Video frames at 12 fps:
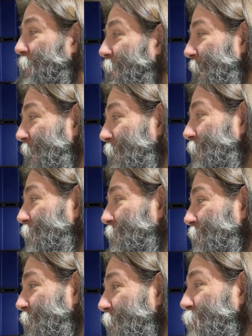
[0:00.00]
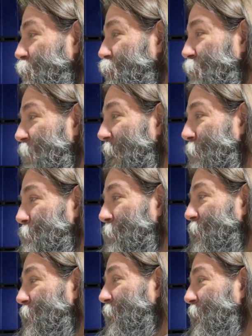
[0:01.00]
at the other shop,
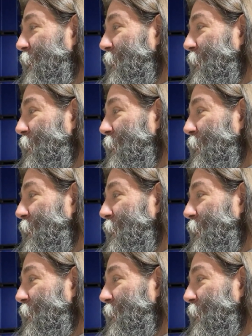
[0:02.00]
and